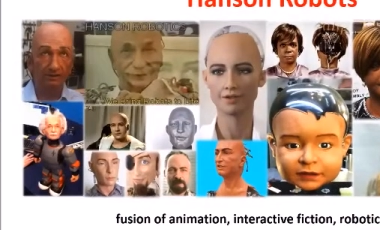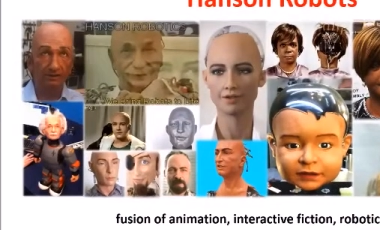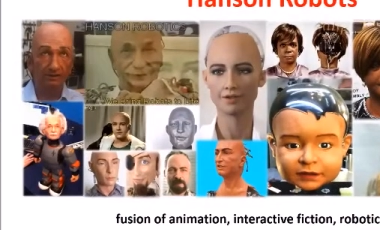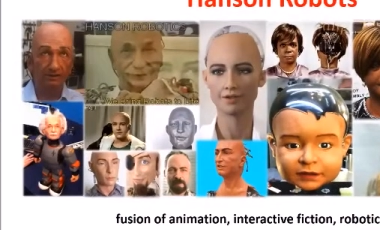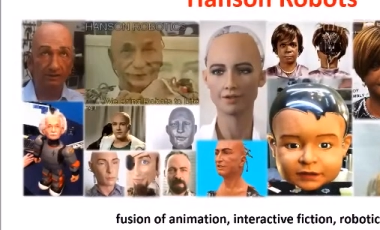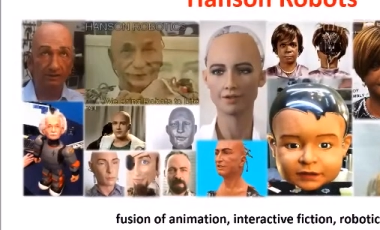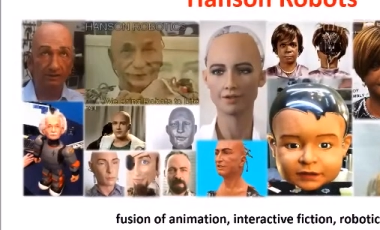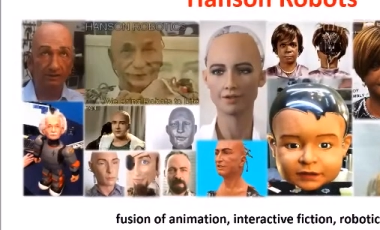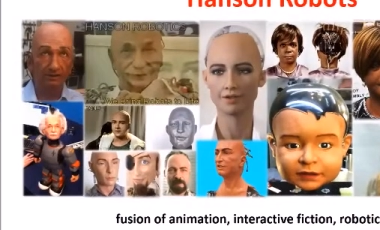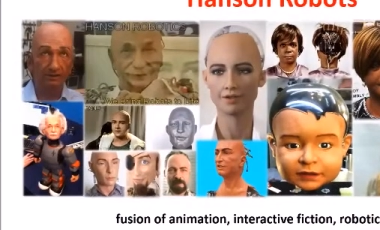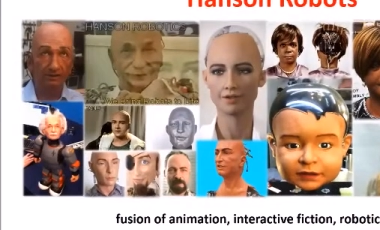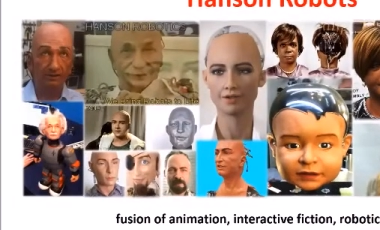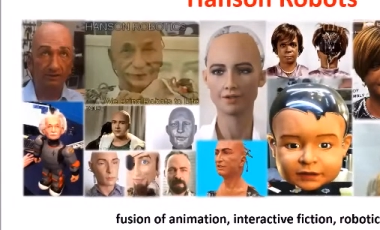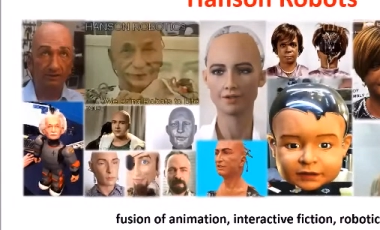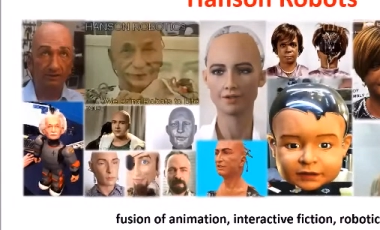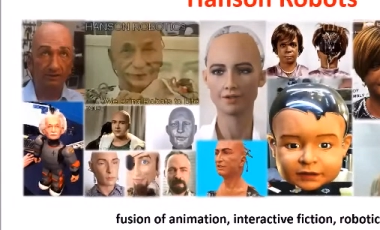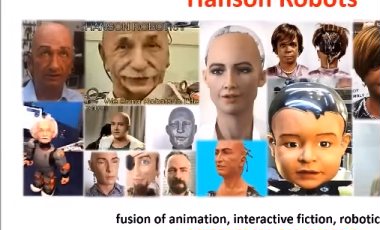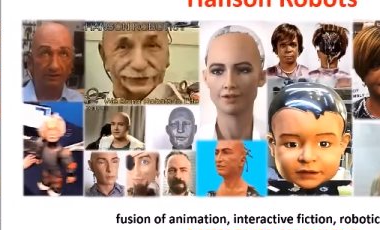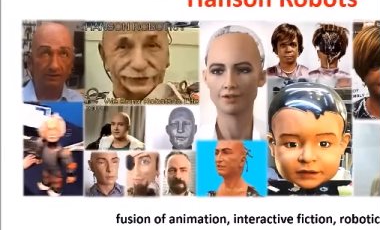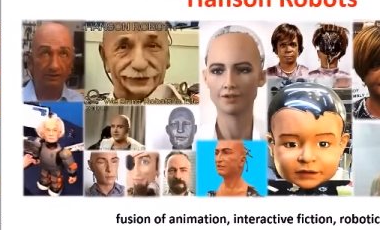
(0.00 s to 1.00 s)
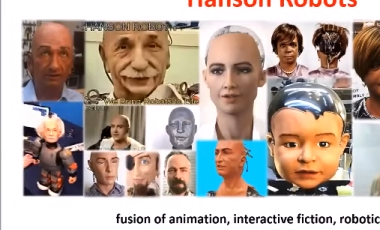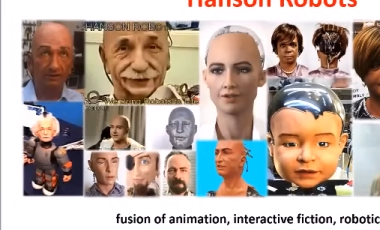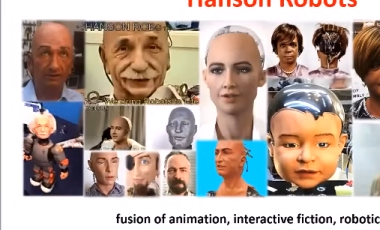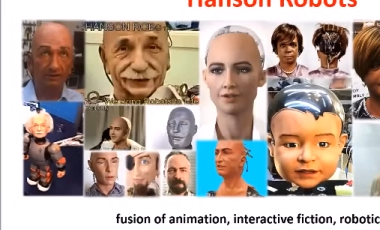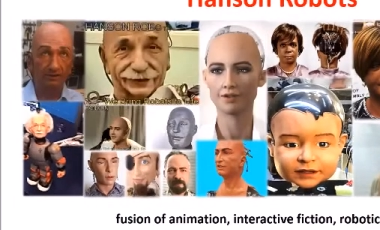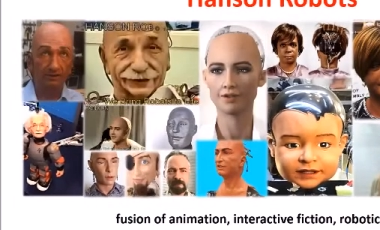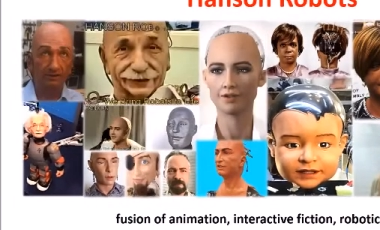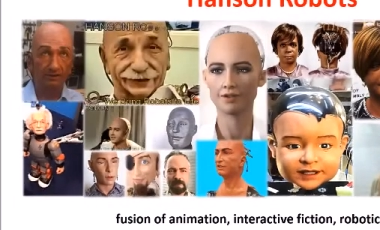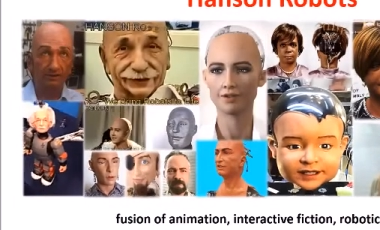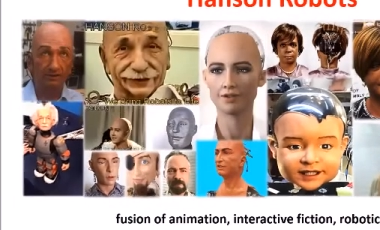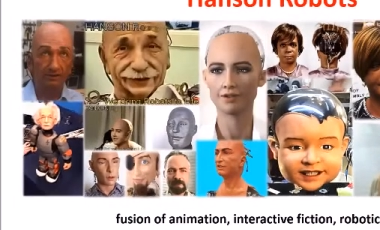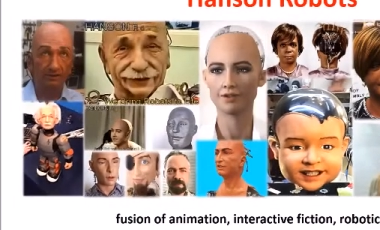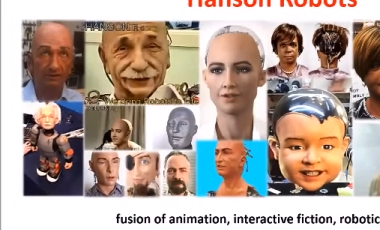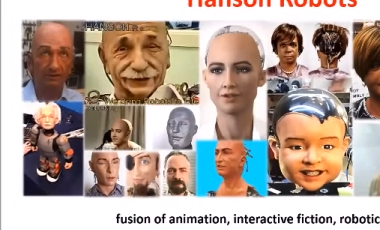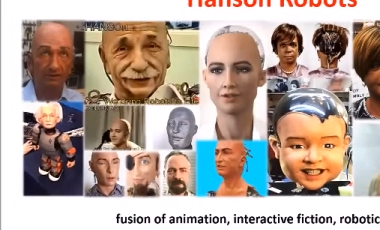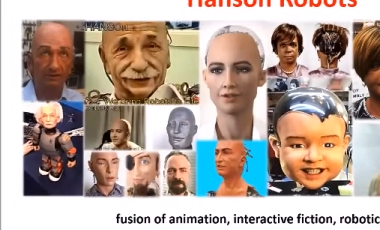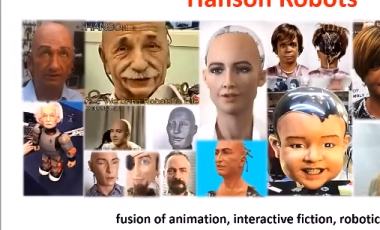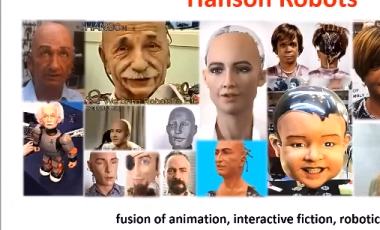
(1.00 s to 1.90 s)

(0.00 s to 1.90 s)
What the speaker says: (no one is talking)